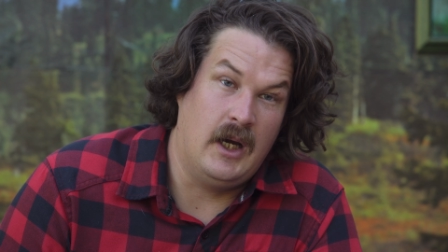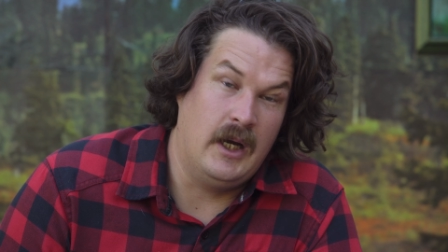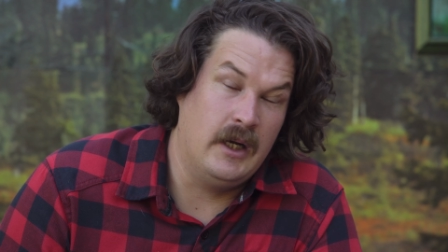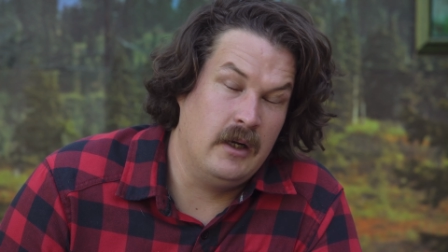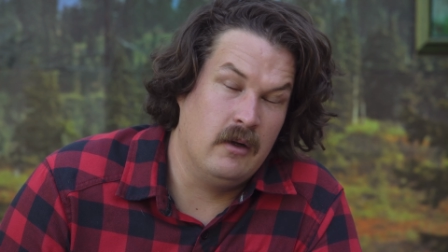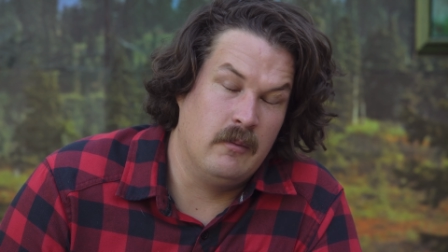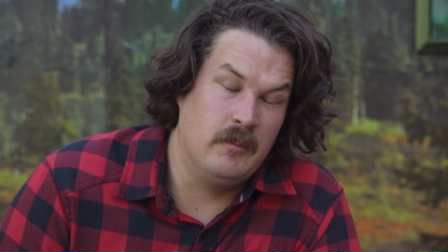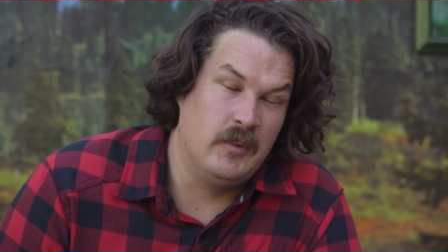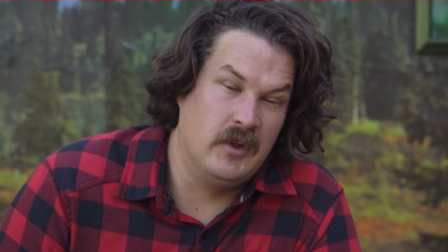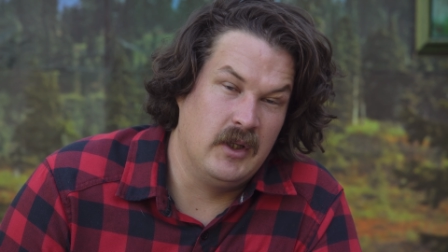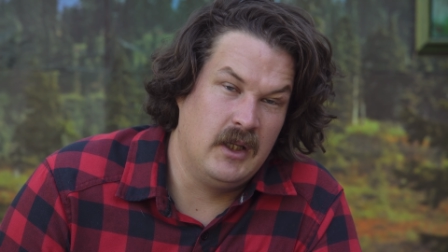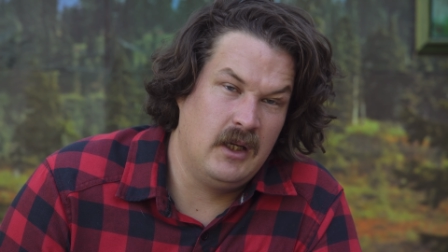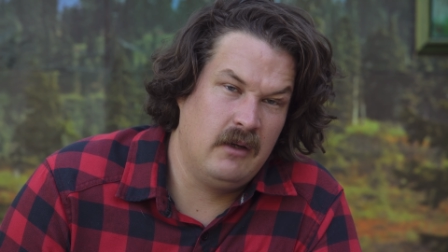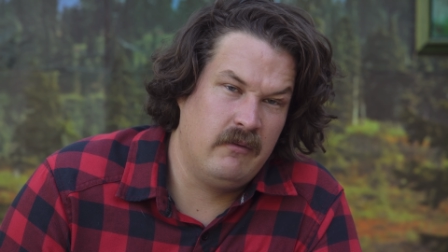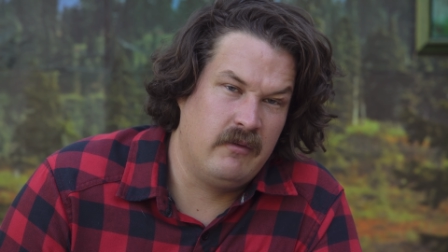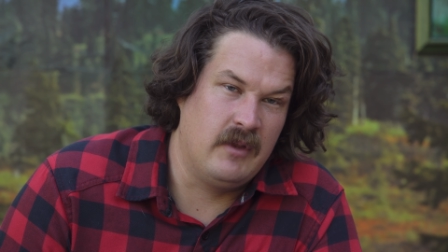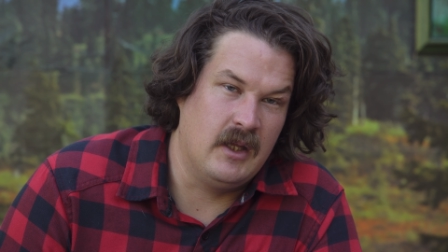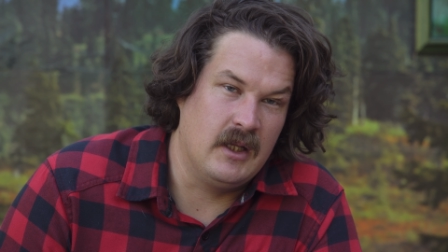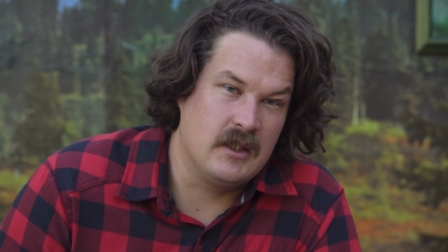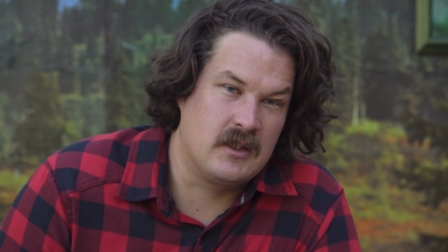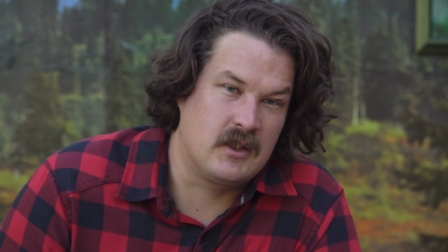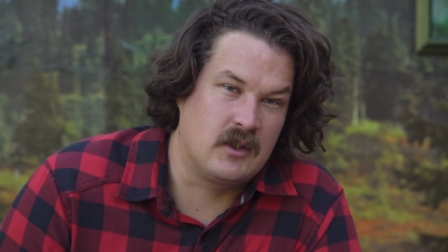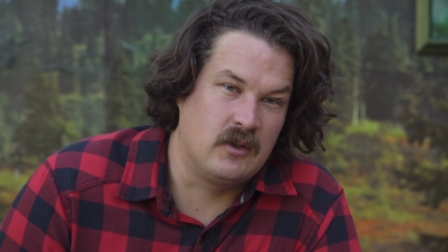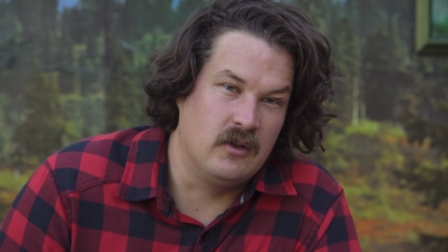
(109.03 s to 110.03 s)
I don't believe
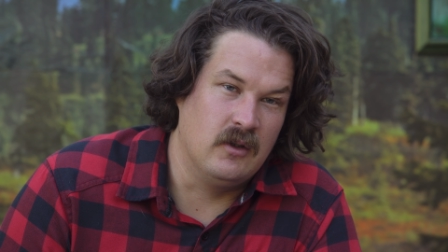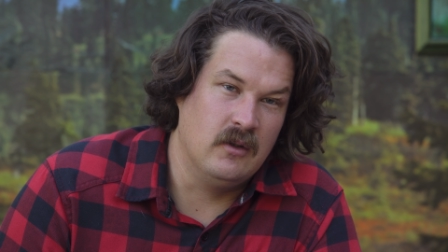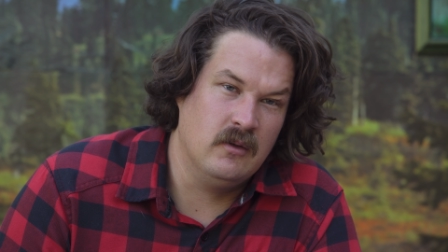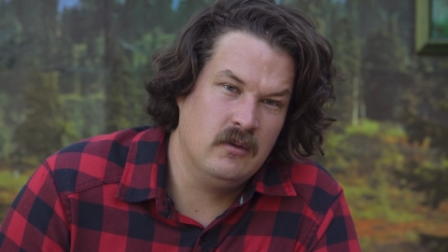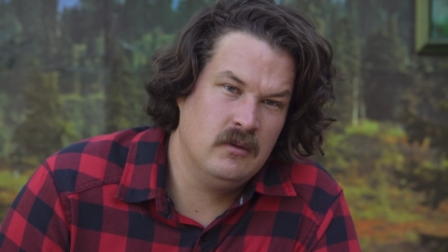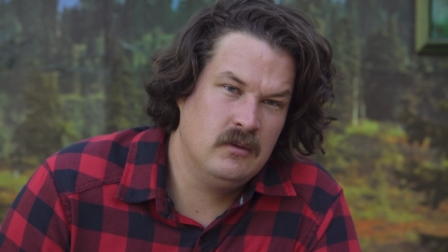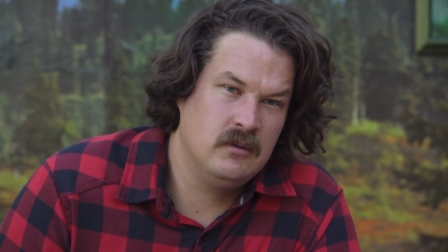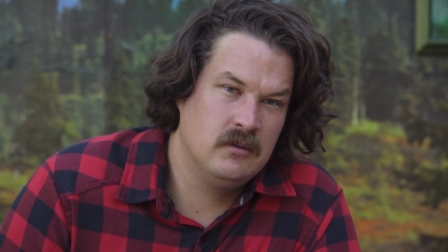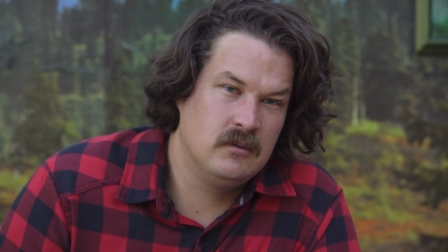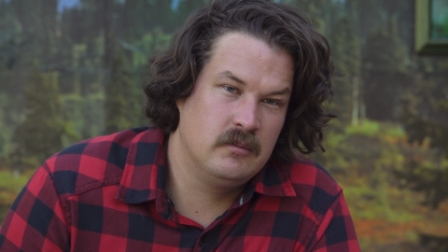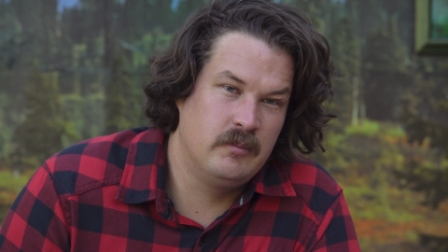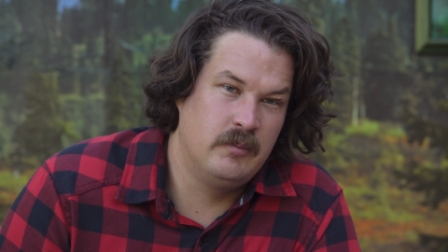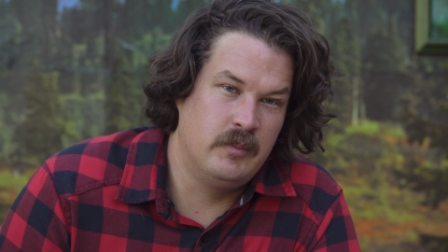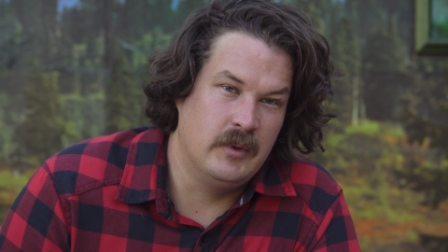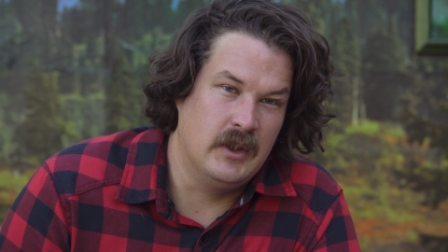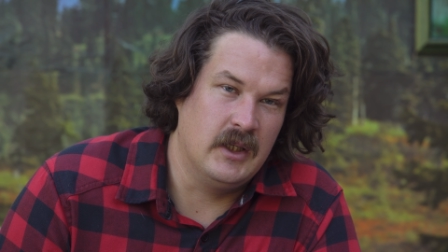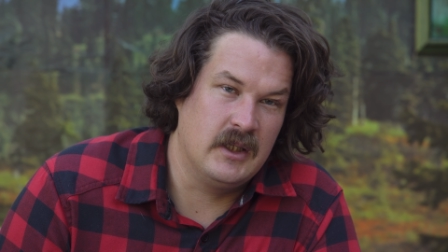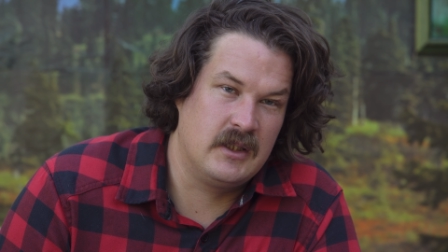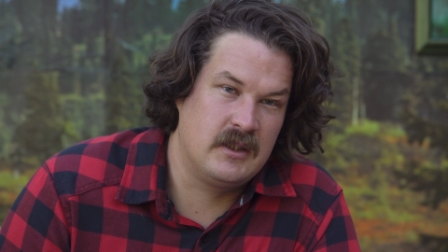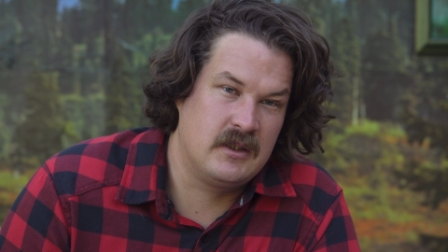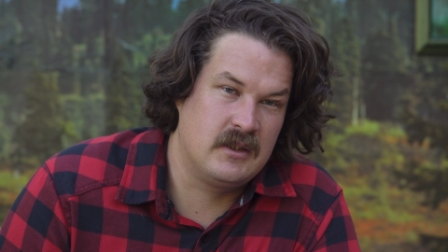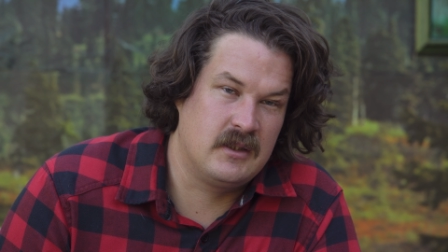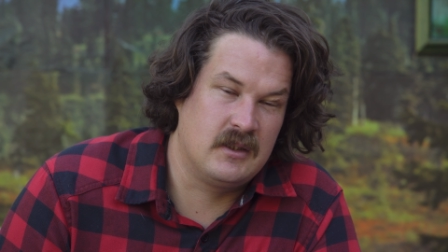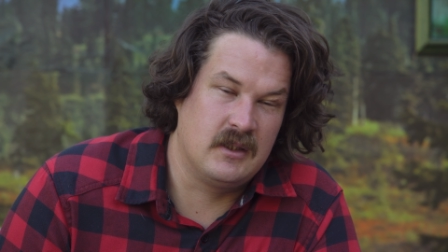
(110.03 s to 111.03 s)
that's true,
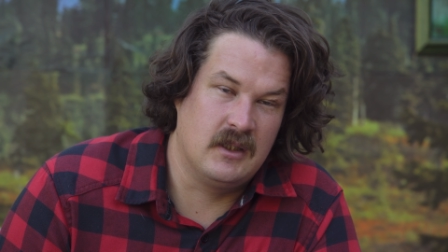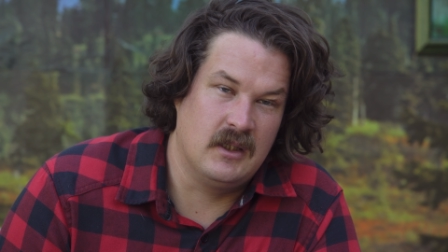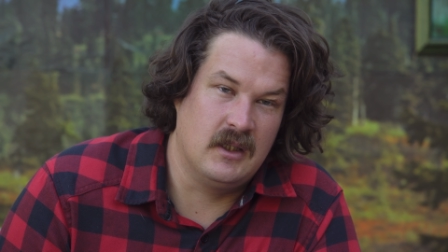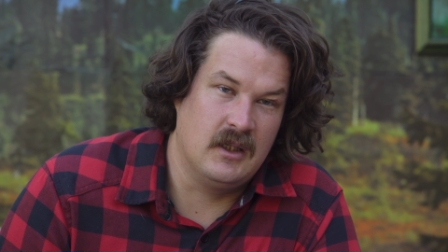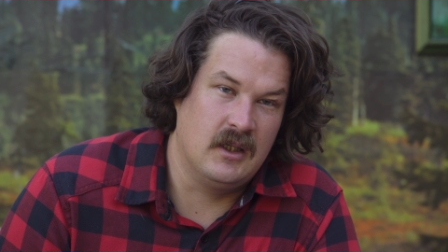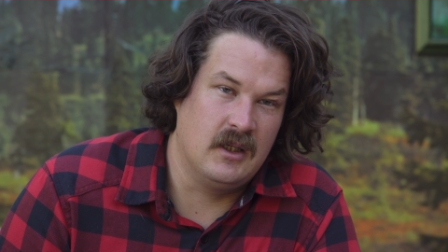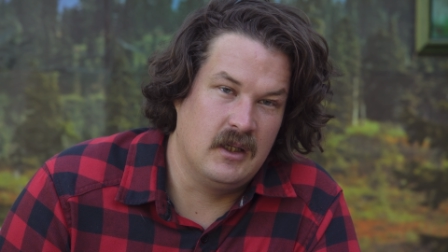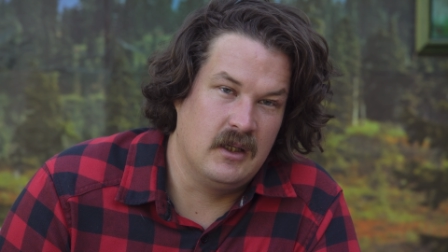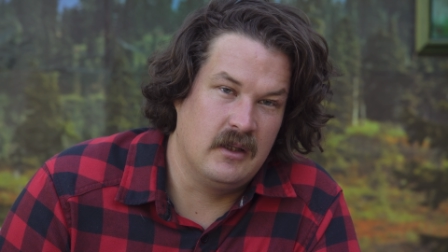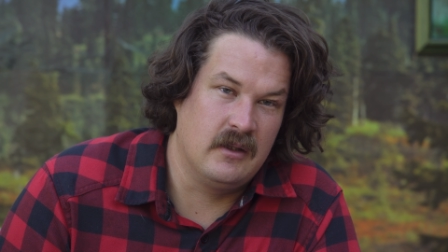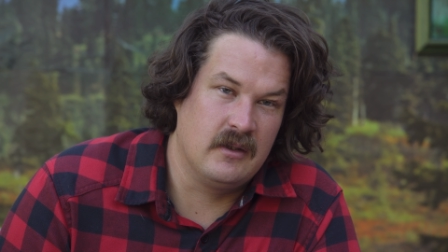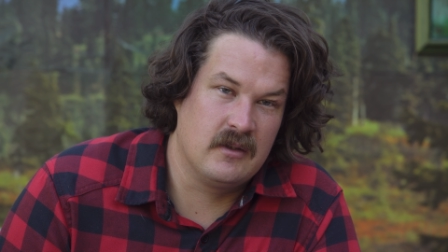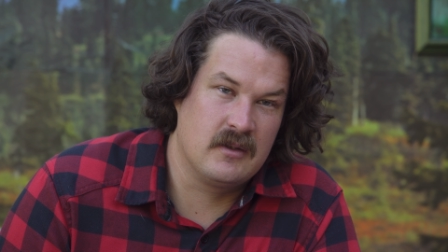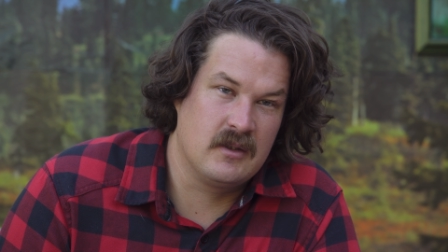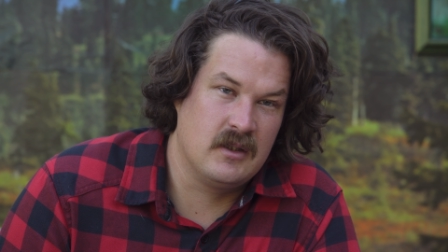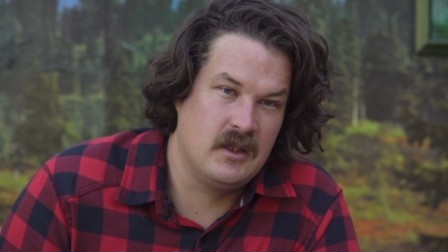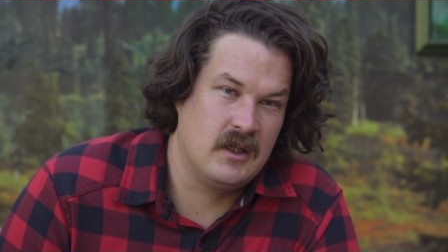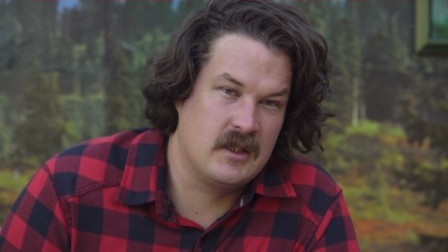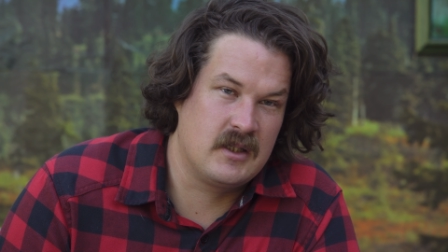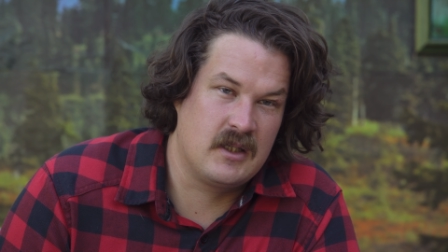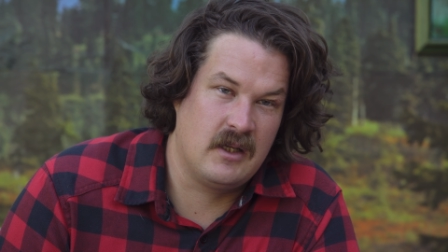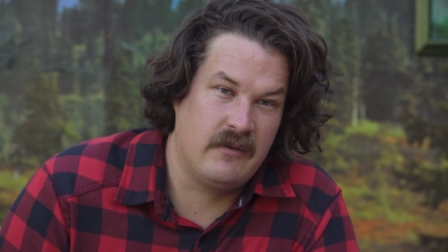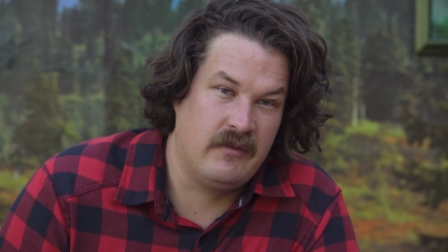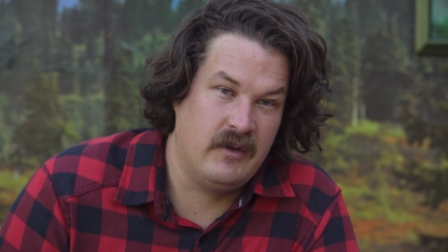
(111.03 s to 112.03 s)
but uh, there's a
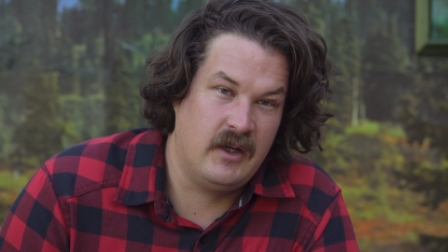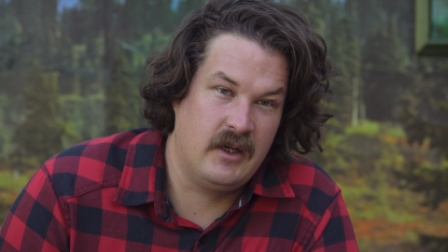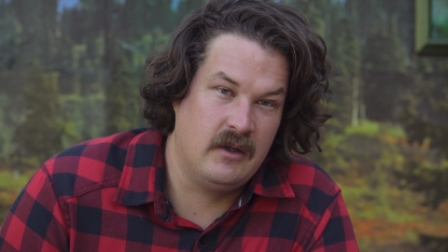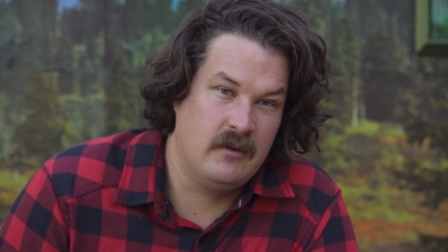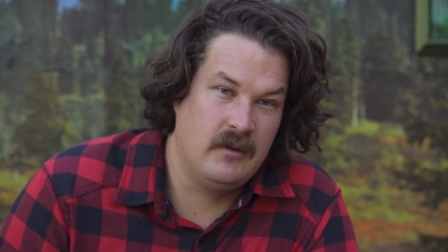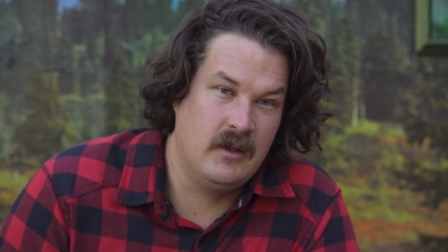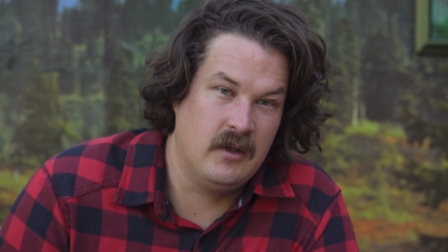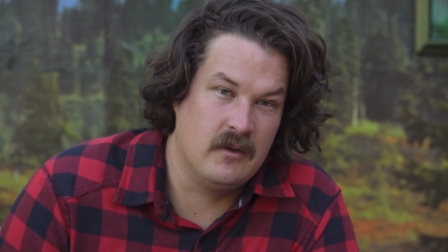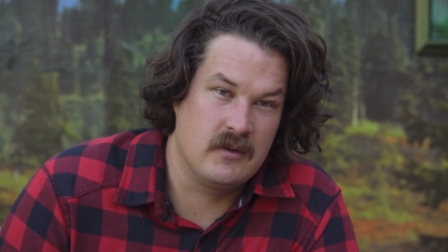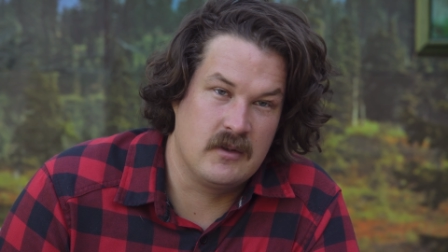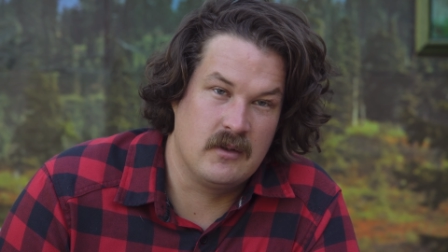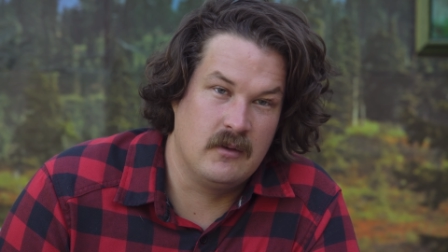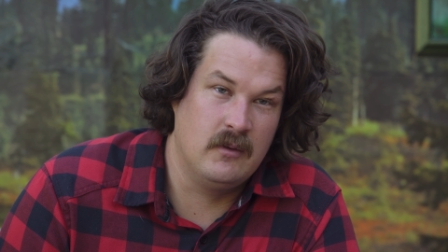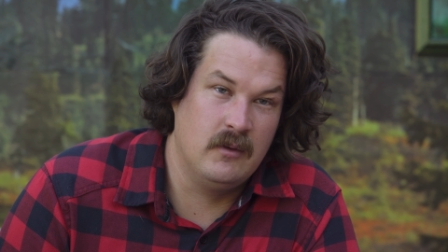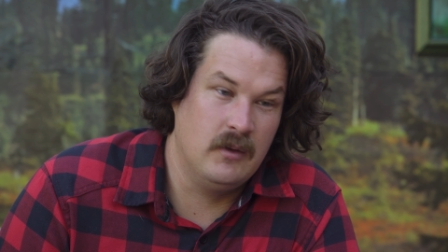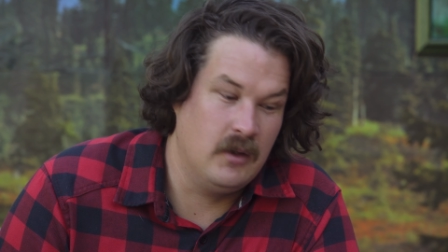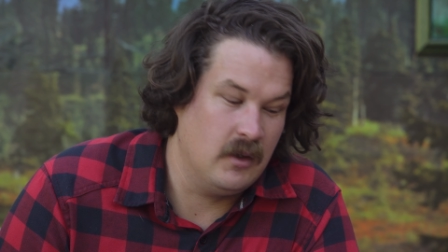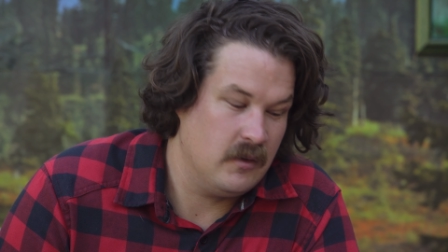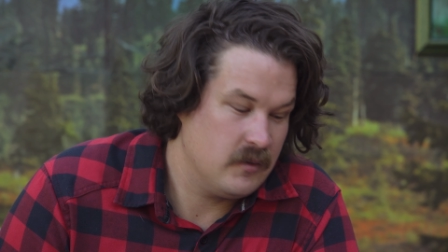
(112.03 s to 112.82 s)
lot of stuff I don't know, so who